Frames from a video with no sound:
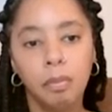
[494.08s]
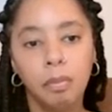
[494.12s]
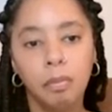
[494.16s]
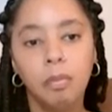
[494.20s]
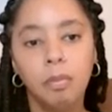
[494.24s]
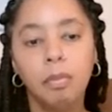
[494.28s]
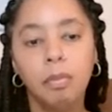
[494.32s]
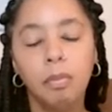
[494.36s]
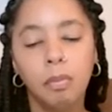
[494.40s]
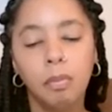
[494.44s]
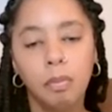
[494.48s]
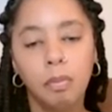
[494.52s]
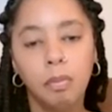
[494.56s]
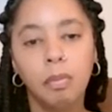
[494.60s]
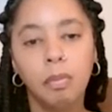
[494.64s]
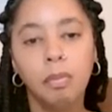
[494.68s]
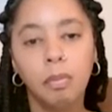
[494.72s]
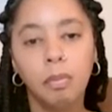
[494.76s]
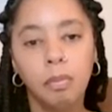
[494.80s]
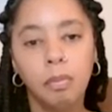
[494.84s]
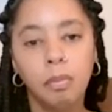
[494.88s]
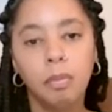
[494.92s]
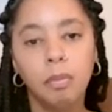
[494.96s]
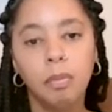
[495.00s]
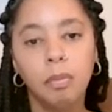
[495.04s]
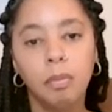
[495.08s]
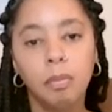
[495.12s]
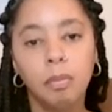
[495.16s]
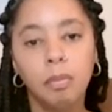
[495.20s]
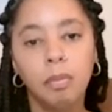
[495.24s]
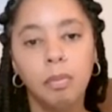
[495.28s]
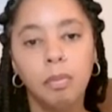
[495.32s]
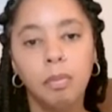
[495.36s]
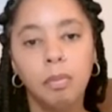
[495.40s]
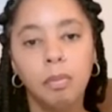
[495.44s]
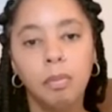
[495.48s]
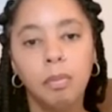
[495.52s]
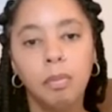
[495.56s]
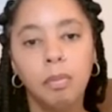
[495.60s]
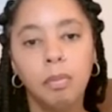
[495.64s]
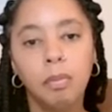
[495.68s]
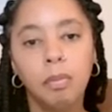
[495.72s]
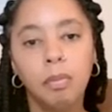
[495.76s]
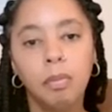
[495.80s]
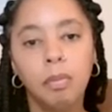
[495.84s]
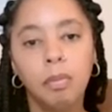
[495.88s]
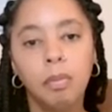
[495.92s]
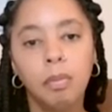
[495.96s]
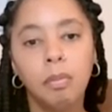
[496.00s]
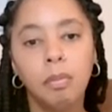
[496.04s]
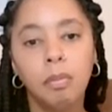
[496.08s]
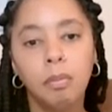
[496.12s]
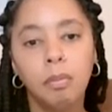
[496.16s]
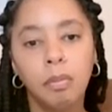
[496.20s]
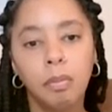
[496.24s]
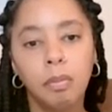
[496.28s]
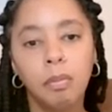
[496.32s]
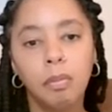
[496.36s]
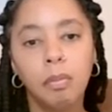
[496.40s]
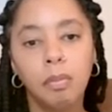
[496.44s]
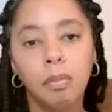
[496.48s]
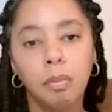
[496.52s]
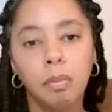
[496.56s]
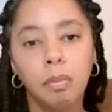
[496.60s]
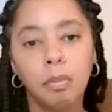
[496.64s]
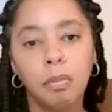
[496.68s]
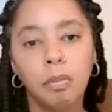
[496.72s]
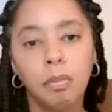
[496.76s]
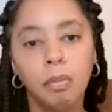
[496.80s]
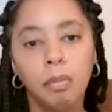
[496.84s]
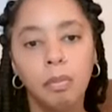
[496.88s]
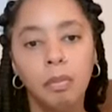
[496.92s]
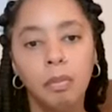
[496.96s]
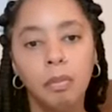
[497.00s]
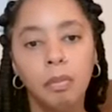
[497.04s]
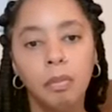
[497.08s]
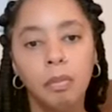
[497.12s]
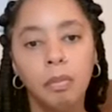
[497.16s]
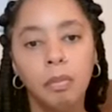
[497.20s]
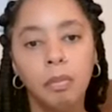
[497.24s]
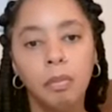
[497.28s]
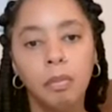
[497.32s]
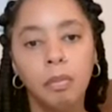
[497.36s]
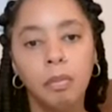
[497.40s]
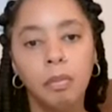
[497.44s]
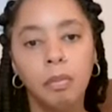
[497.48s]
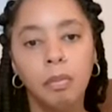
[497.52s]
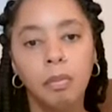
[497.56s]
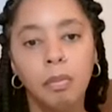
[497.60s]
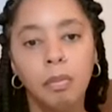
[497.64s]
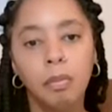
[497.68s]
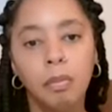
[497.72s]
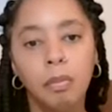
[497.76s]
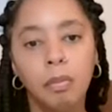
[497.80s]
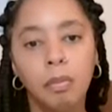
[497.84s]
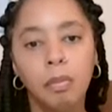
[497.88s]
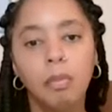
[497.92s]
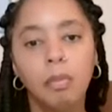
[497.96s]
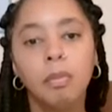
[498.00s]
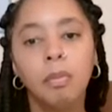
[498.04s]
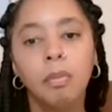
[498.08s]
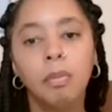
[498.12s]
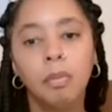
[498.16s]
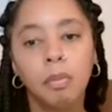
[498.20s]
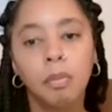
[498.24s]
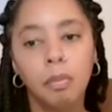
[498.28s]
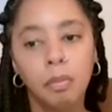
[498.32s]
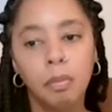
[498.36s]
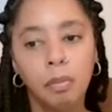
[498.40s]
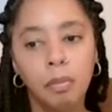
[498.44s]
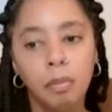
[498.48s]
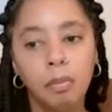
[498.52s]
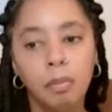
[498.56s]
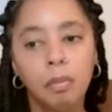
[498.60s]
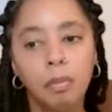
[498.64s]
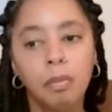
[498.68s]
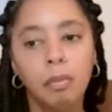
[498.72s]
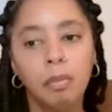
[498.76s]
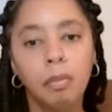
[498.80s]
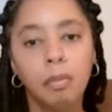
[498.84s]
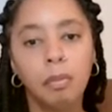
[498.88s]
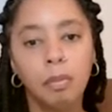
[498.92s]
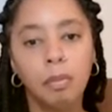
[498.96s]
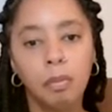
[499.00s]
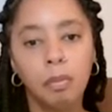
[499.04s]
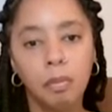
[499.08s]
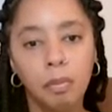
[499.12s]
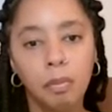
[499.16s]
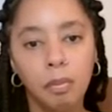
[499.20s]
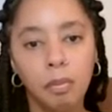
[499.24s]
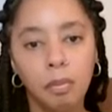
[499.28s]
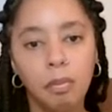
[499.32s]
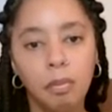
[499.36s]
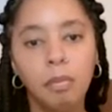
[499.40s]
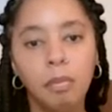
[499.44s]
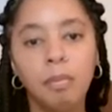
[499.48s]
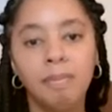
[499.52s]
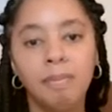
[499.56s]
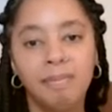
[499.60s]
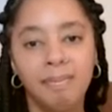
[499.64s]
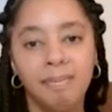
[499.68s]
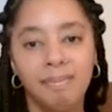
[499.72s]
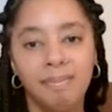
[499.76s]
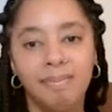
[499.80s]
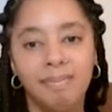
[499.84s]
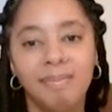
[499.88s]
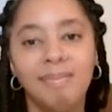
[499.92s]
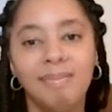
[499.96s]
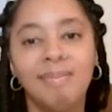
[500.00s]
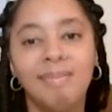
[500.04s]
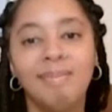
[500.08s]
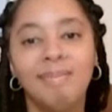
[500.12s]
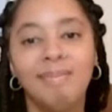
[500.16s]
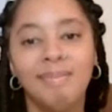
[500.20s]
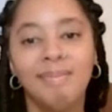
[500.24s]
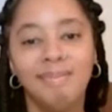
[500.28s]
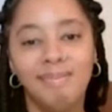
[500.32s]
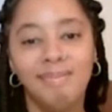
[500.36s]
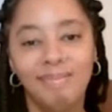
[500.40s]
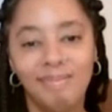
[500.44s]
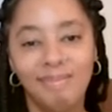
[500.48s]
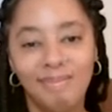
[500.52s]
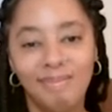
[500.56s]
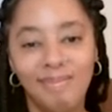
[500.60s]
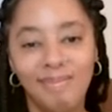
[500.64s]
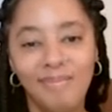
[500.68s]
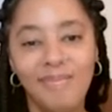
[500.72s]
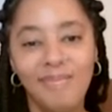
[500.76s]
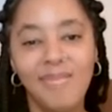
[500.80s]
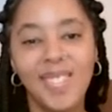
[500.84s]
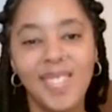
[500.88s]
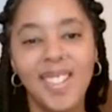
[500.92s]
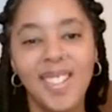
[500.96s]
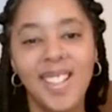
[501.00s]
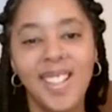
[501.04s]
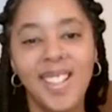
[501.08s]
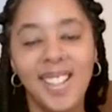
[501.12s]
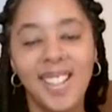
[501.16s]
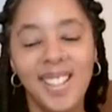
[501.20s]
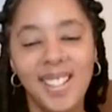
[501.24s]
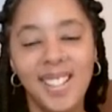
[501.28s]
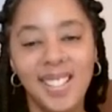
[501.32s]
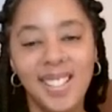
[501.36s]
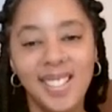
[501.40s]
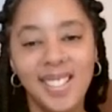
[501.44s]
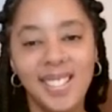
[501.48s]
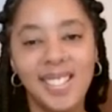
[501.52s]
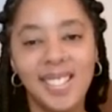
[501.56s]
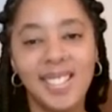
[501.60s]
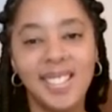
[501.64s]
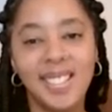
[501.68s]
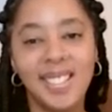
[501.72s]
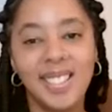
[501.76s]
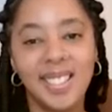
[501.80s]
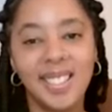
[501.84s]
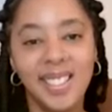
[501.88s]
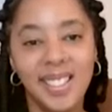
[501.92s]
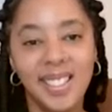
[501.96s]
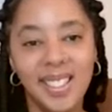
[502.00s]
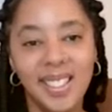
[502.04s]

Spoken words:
(silent)